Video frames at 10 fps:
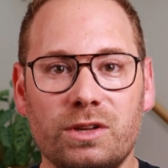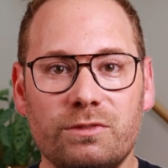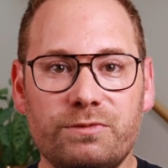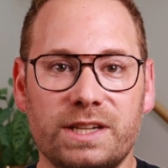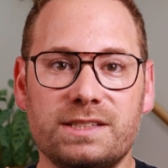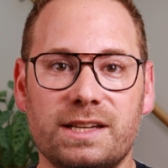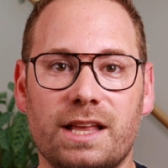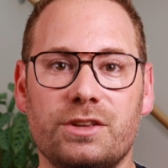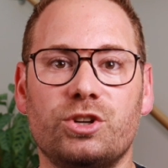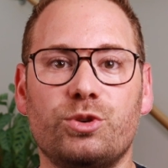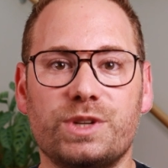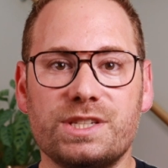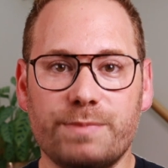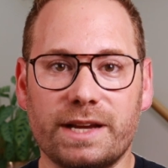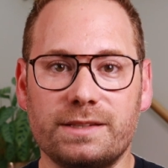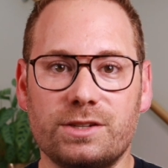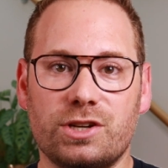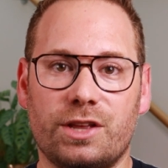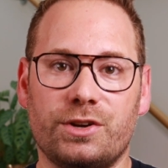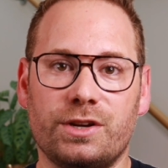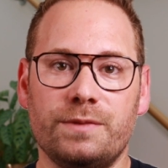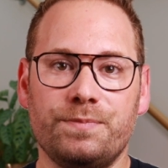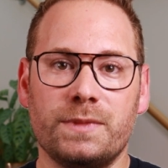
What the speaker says: fit together, who respect each other,